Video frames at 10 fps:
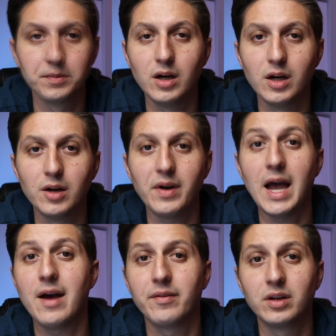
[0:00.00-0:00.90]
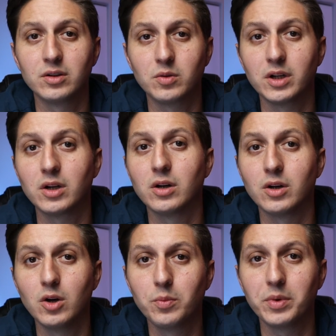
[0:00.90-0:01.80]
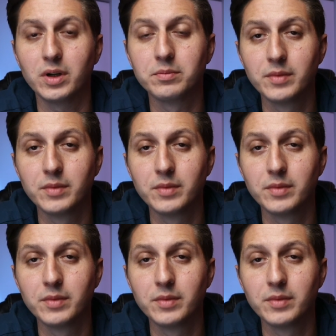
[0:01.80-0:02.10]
of having a credit card open.